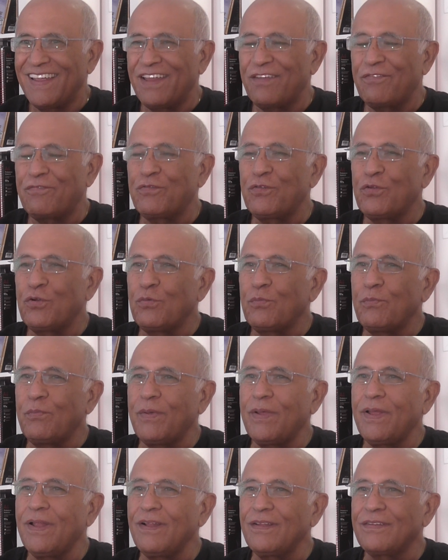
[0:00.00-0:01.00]
A few
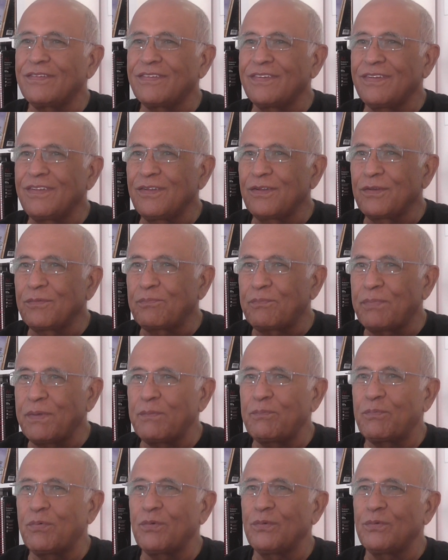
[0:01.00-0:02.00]
million
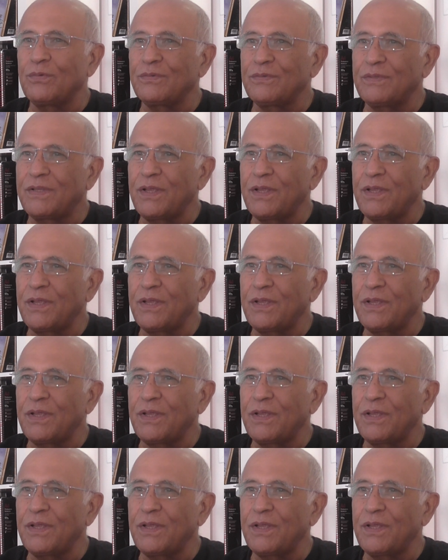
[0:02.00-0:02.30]
people,